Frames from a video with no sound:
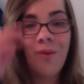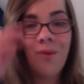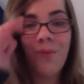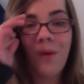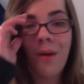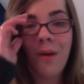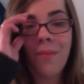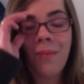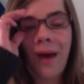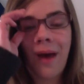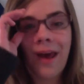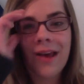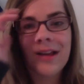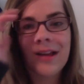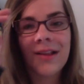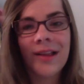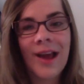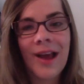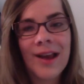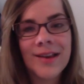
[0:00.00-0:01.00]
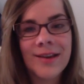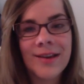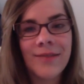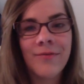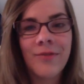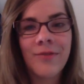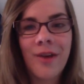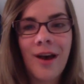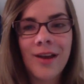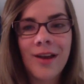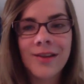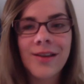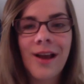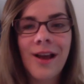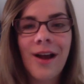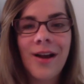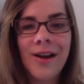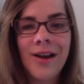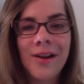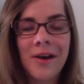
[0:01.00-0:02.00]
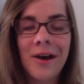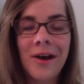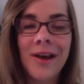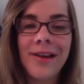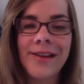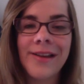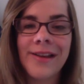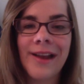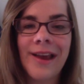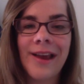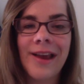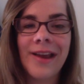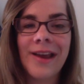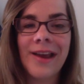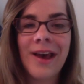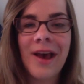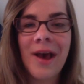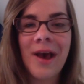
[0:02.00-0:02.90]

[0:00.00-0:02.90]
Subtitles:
what my collective thoughts are on Austen,